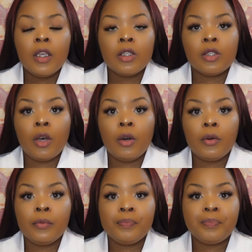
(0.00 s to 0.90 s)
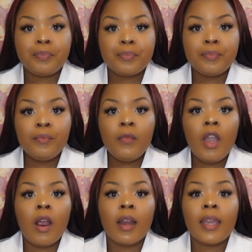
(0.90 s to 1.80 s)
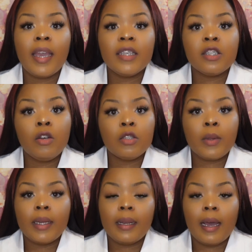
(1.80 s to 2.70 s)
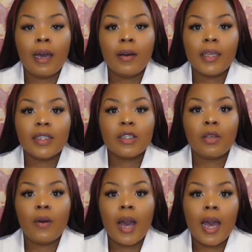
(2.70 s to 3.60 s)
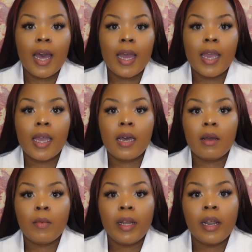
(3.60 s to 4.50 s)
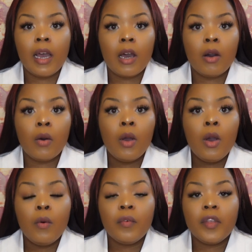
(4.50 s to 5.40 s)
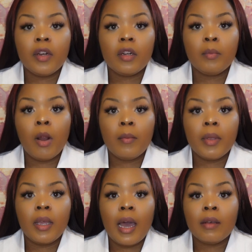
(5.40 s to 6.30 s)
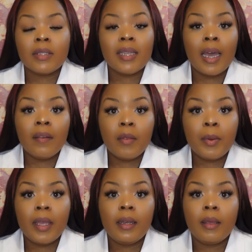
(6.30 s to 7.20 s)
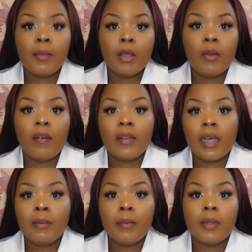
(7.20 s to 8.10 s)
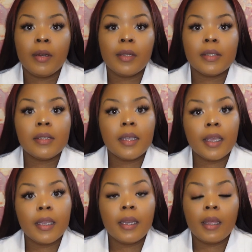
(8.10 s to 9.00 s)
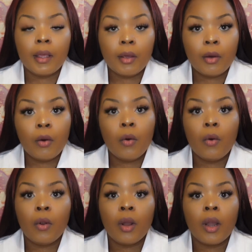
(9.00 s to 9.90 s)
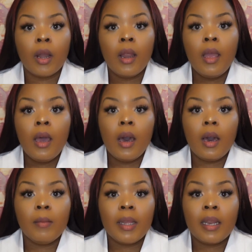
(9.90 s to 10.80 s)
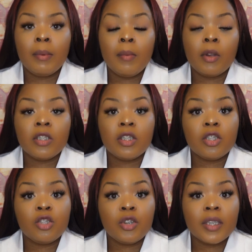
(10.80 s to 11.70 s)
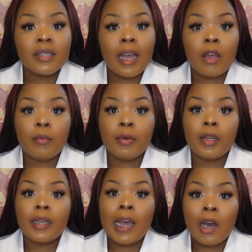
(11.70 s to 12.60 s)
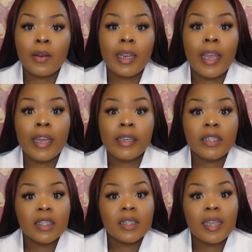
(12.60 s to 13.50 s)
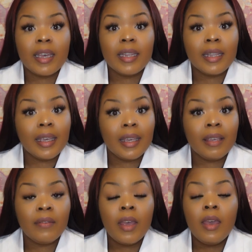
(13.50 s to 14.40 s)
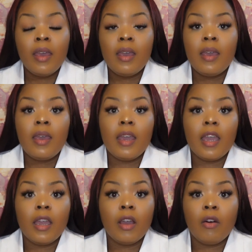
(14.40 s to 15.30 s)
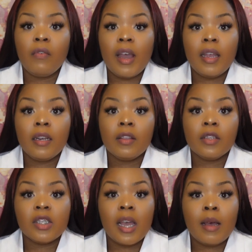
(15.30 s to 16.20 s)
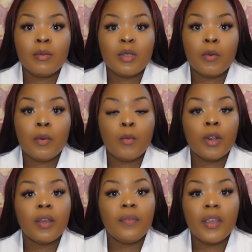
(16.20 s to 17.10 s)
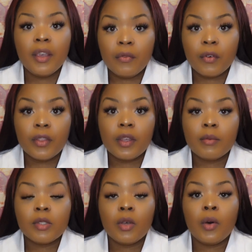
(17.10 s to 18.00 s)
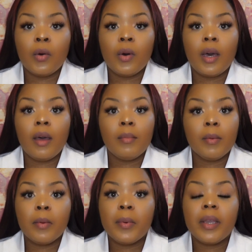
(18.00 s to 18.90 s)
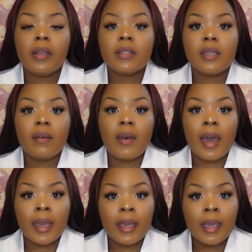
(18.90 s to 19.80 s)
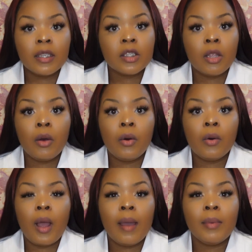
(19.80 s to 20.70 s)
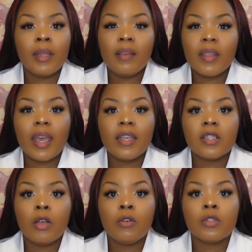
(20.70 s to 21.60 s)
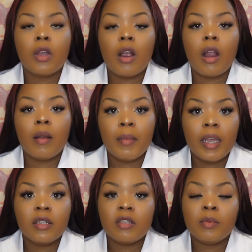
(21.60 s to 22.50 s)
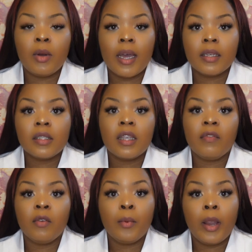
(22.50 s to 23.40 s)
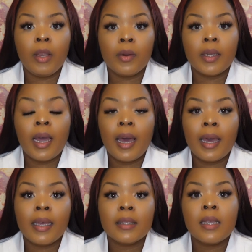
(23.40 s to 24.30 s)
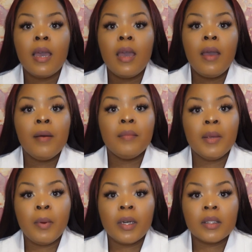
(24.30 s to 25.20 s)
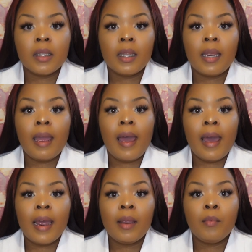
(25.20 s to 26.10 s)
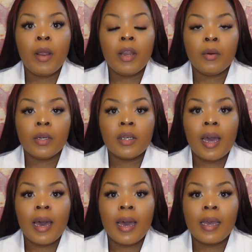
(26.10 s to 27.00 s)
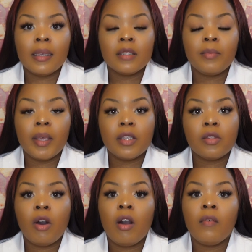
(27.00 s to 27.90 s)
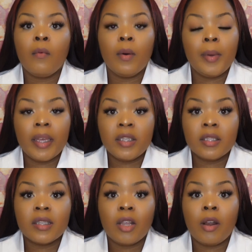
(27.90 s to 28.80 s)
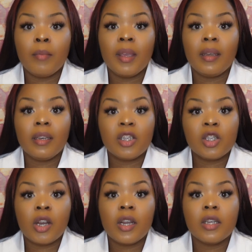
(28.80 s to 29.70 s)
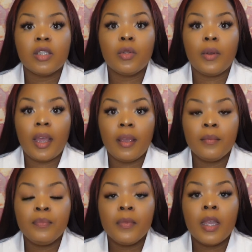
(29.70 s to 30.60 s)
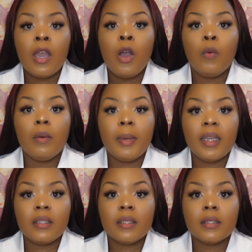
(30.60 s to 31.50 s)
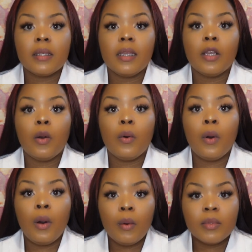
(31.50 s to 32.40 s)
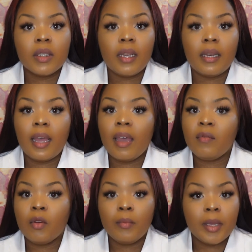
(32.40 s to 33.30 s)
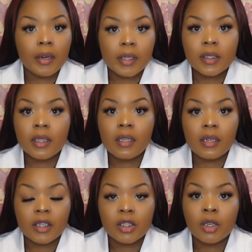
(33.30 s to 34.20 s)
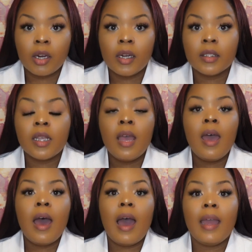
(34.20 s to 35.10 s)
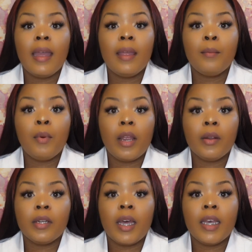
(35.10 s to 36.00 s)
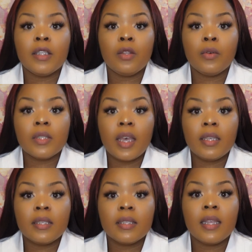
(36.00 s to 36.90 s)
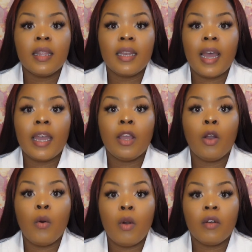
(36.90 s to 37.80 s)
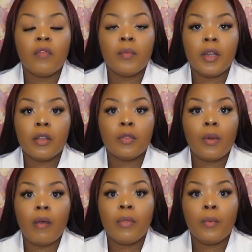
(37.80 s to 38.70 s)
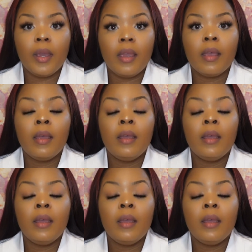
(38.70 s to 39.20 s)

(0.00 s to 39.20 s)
So our caseloads right now is so high. Right now within our department, outside of the pandemic, you have a lot of people that are sick and ill, or a lot of people are just stressed out and burnt out, and they had to just take a leave and go find other jobs that were more convenient for them. So be prepared to have a high caseload. I believe the caseloads are manageable, honestly, if you prioritize. Me personally, I prioritize based off what patients that are being discharged today, what patients can go home today that have no barriers to their discharge. I prioritize those cases, and then I go on from there throughout the week.